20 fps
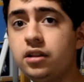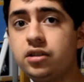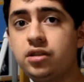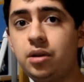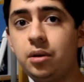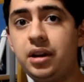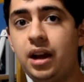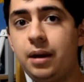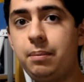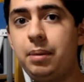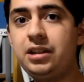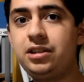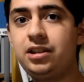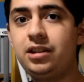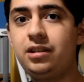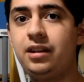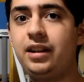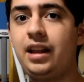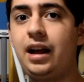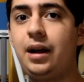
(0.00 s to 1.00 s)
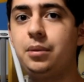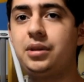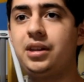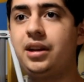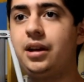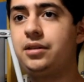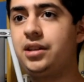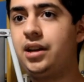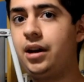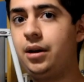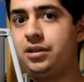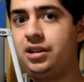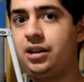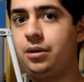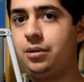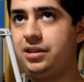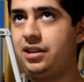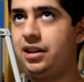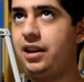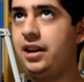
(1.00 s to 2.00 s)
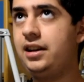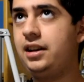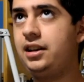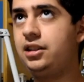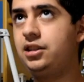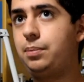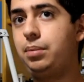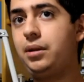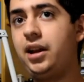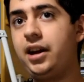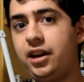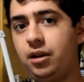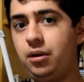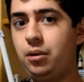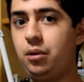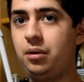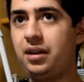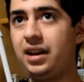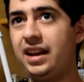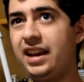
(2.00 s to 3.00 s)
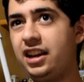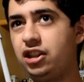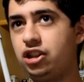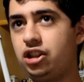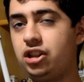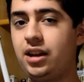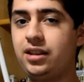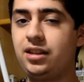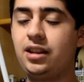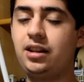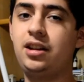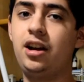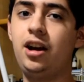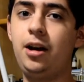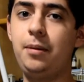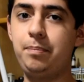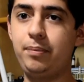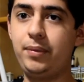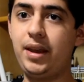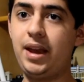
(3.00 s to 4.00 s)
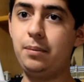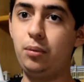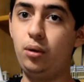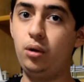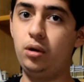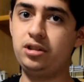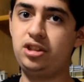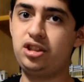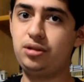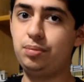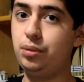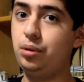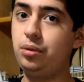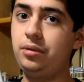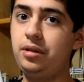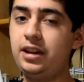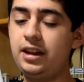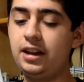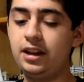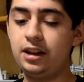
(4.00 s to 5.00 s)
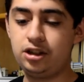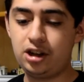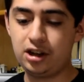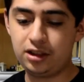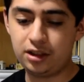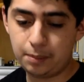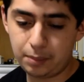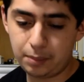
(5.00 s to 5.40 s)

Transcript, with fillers: So yeah, basically how that's how, how it's like. It's Play-Doh-ish at the top and more smoothie-ish at the